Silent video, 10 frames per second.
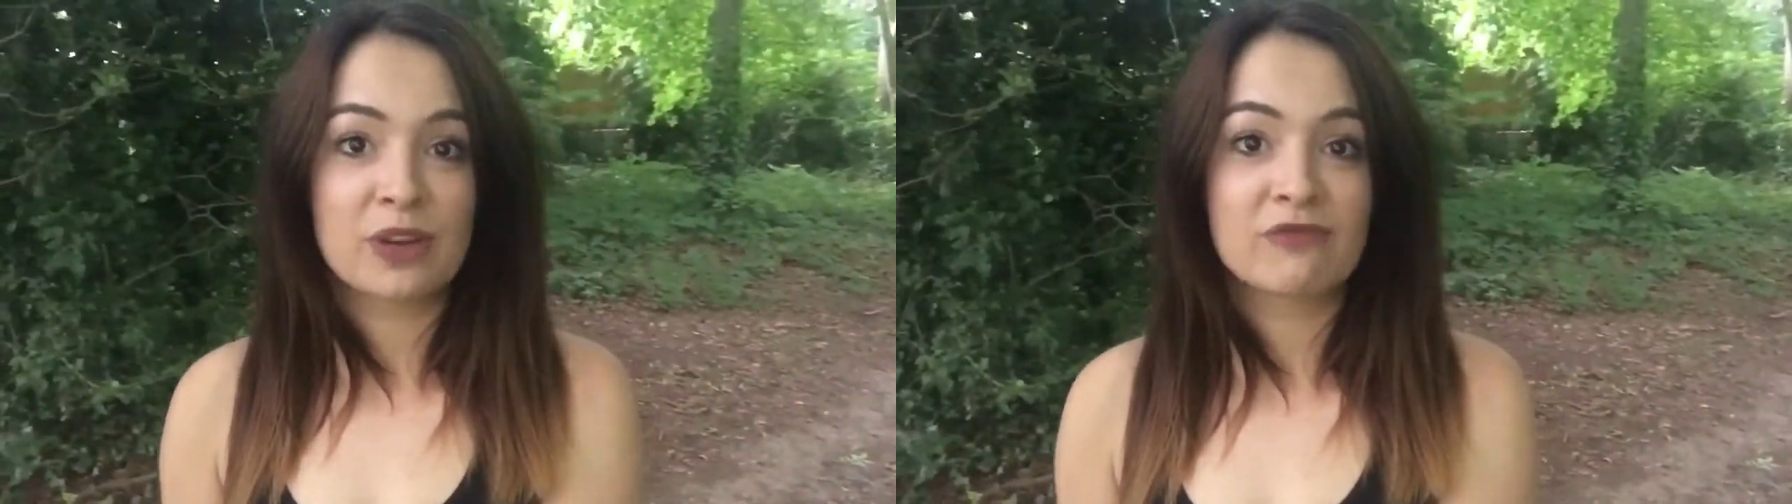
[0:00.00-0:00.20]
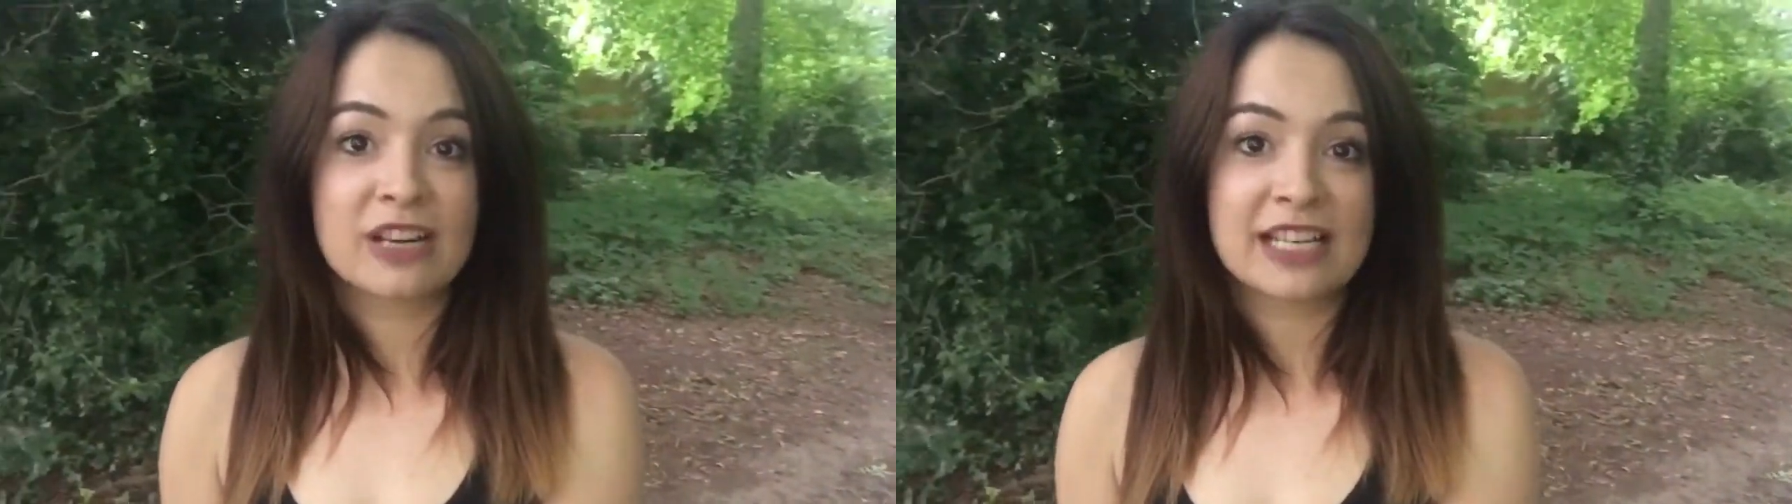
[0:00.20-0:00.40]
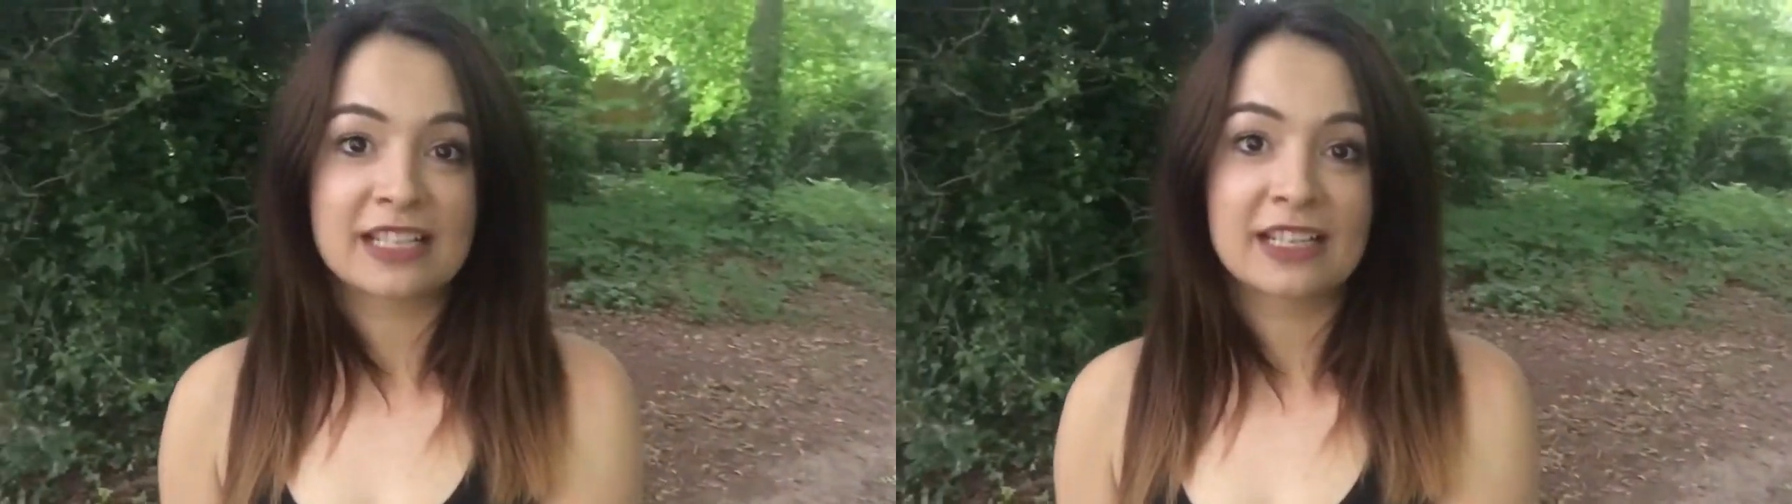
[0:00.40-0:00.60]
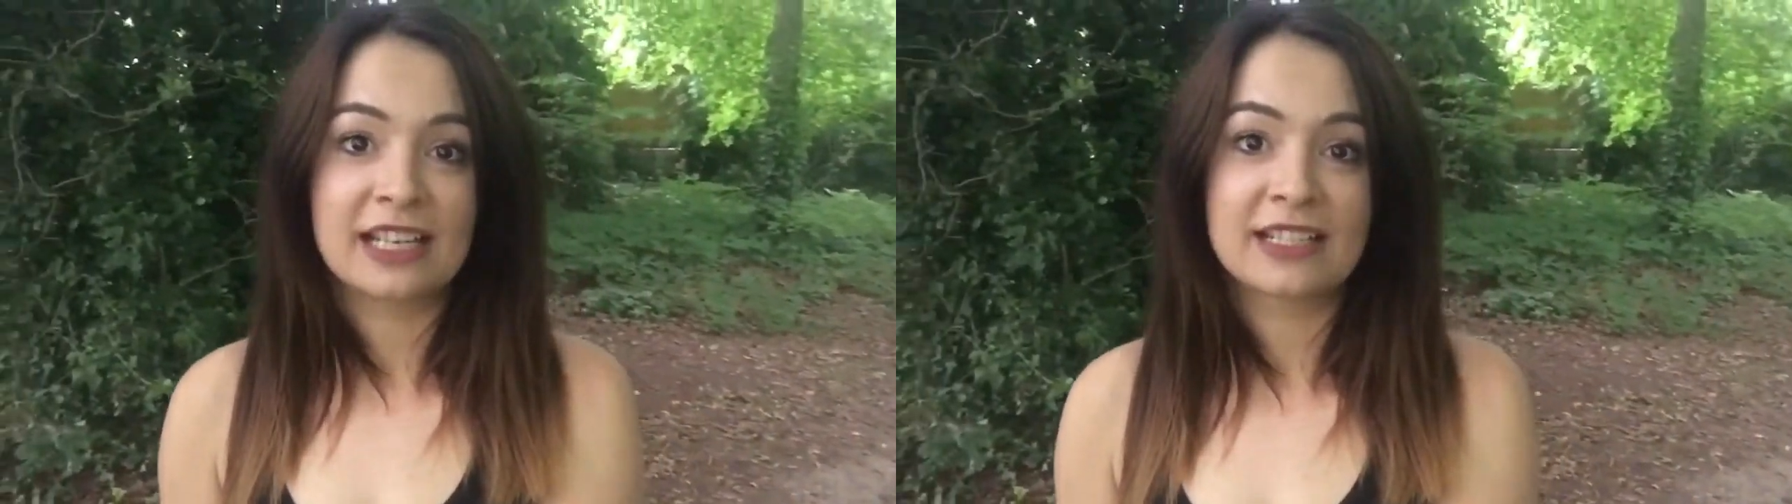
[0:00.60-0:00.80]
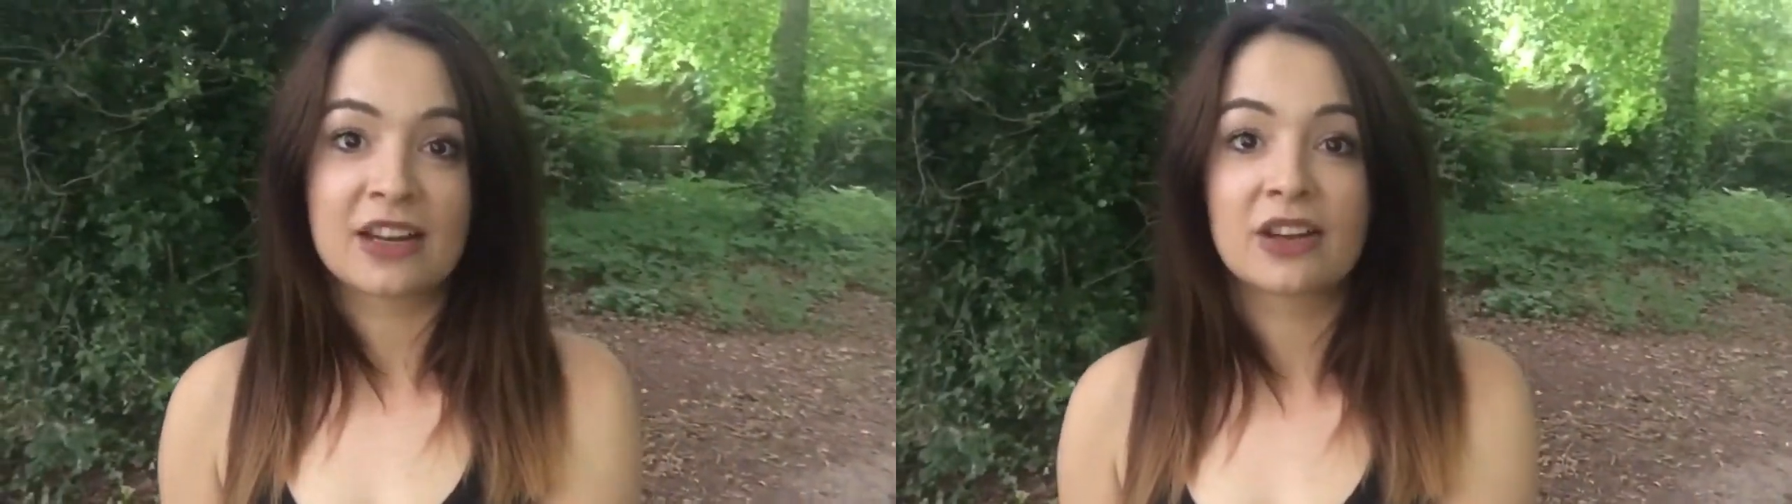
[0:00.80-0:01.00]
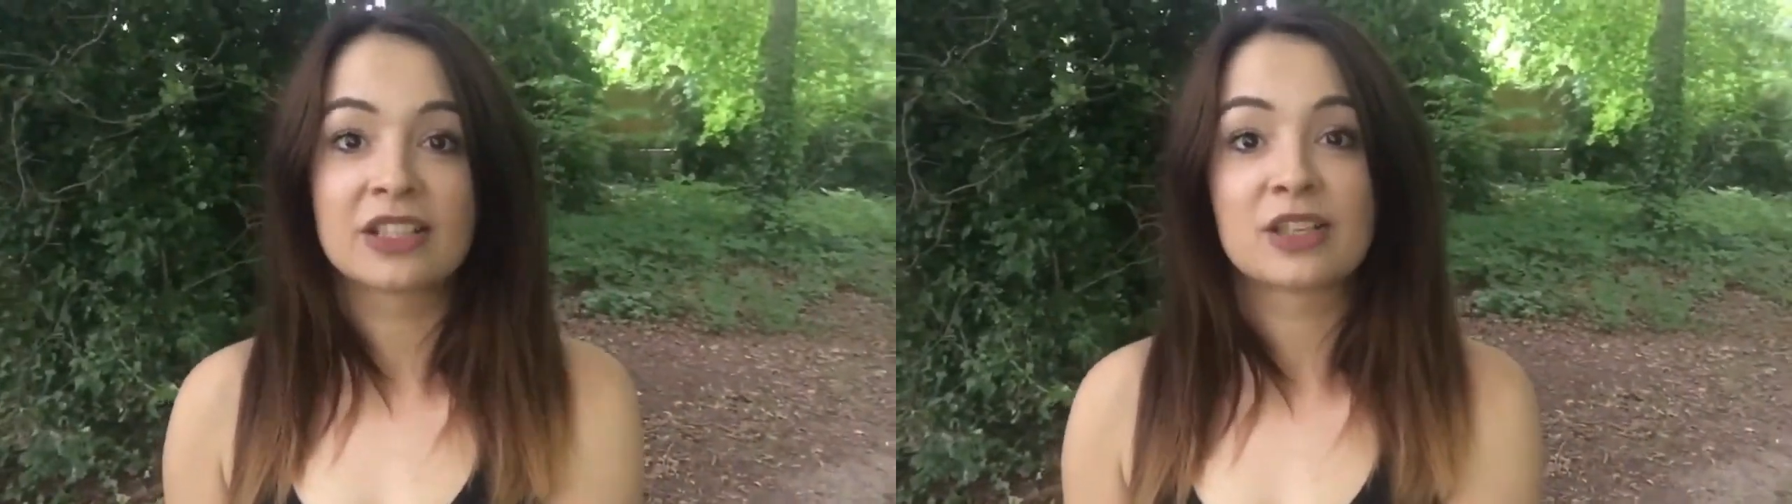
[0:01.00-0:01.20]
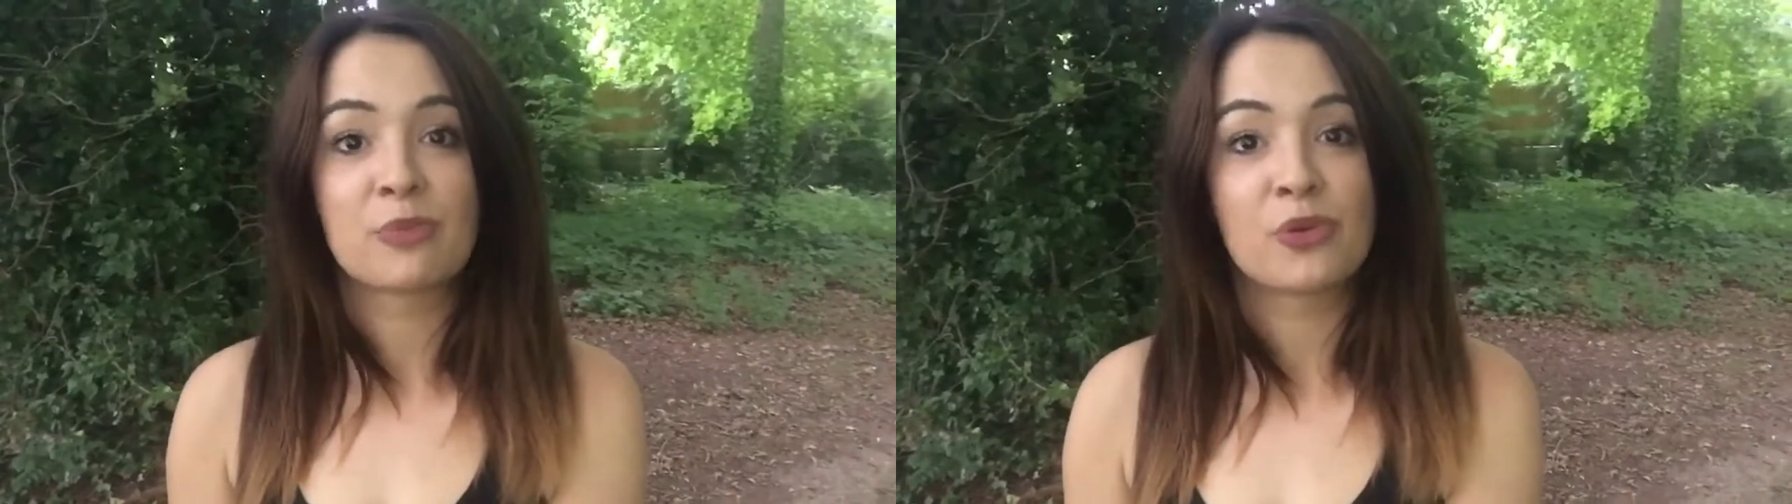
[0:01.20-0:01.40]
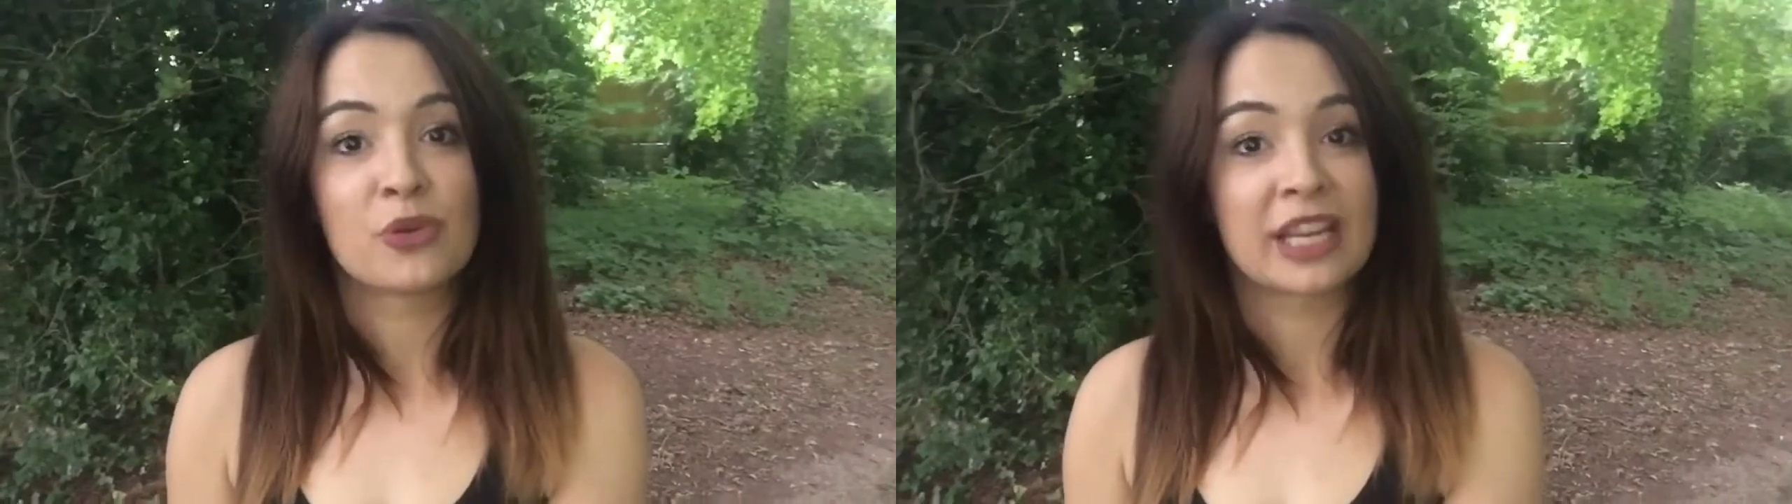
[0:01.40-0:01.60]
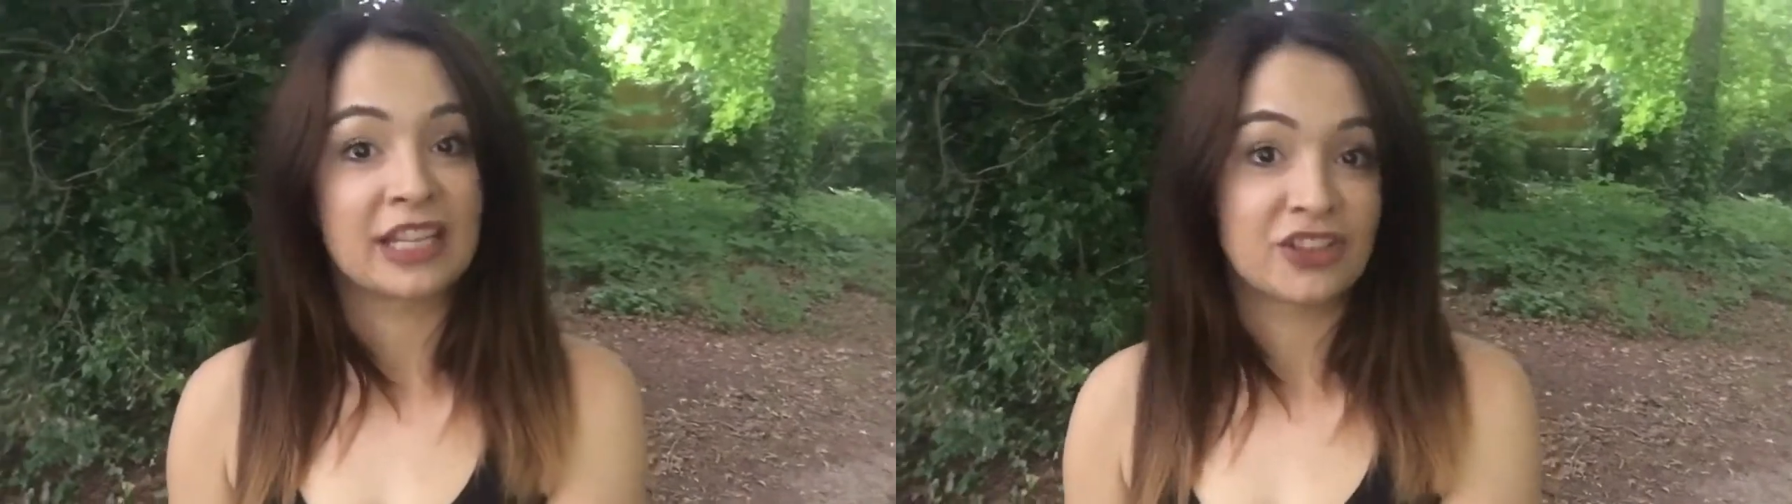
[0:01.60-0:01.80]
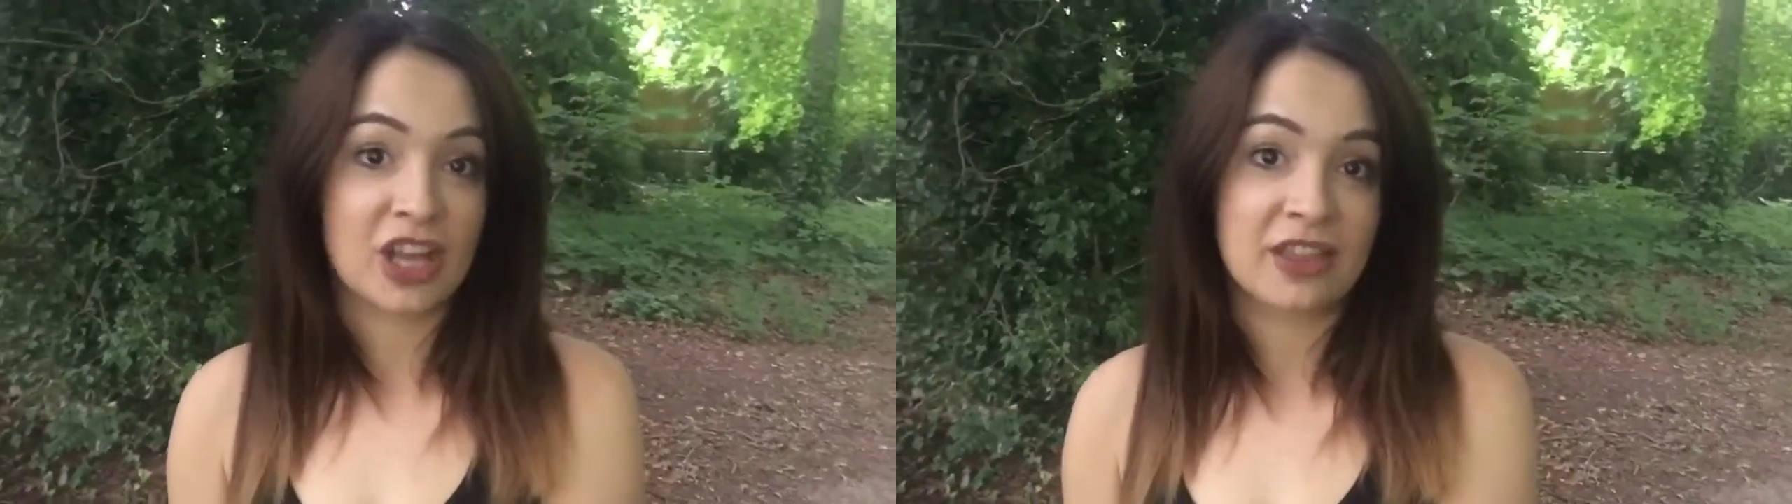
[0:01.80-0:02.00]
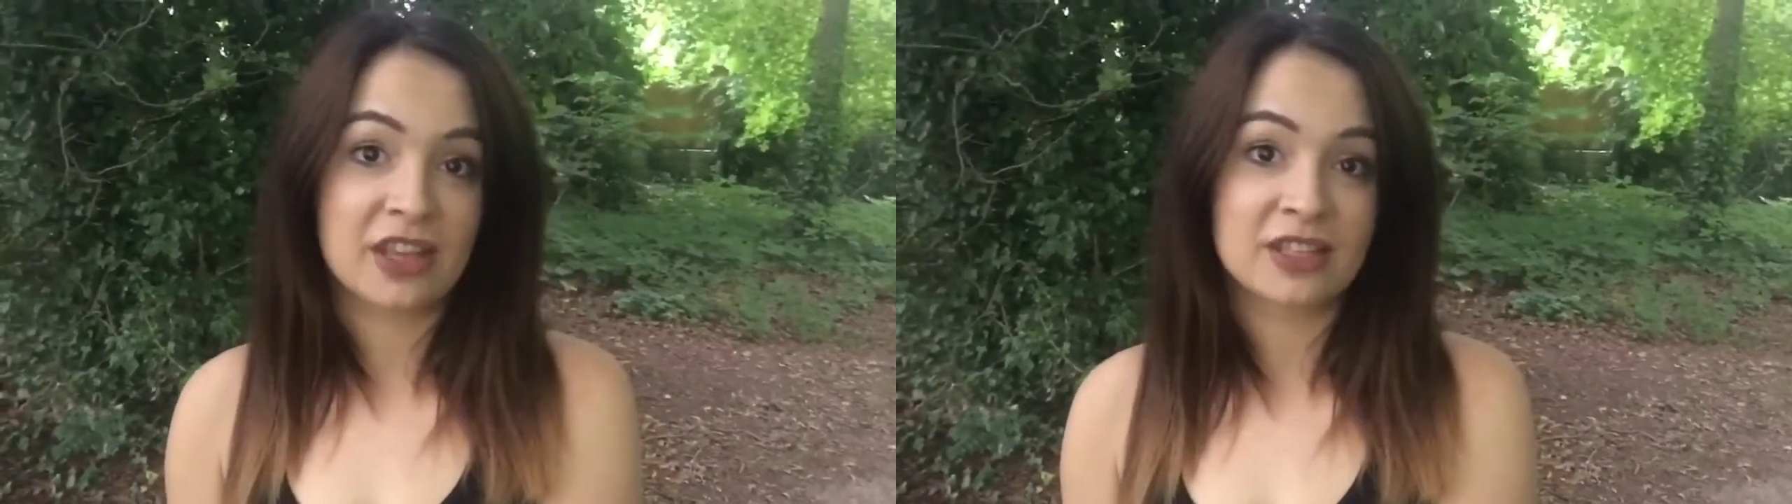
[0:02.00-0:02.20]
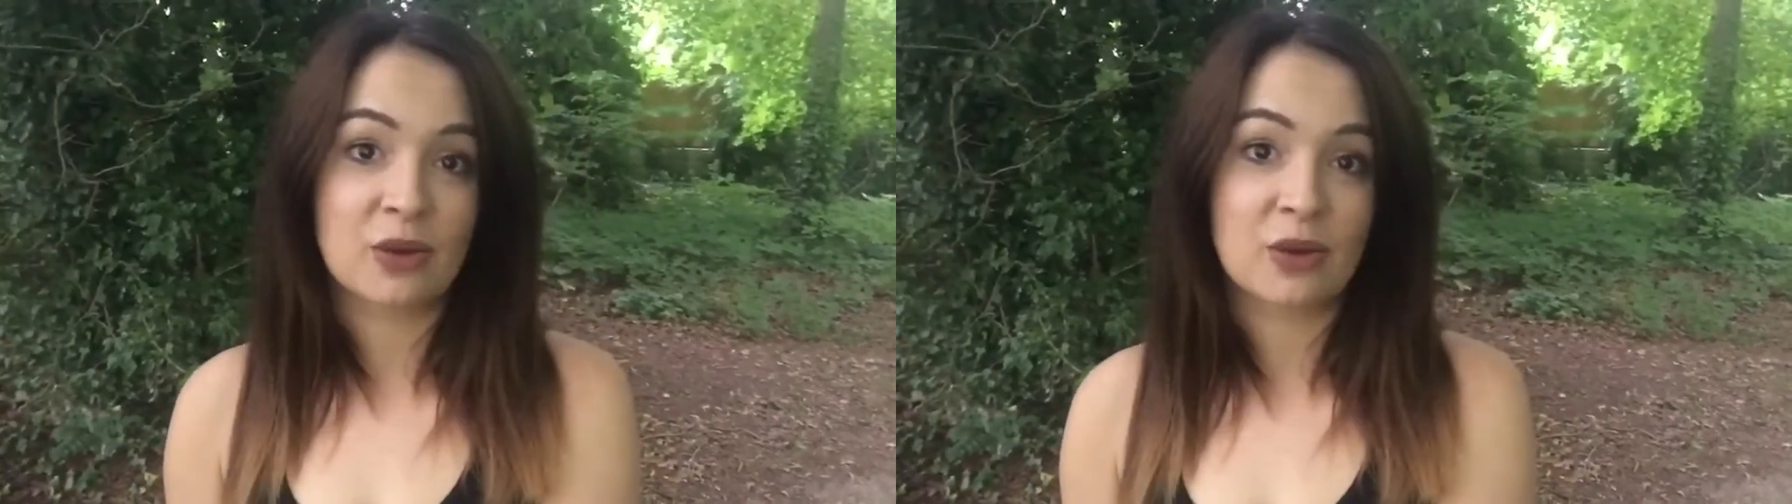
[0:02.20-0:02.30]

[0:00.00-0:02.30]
we recently started supporting each other,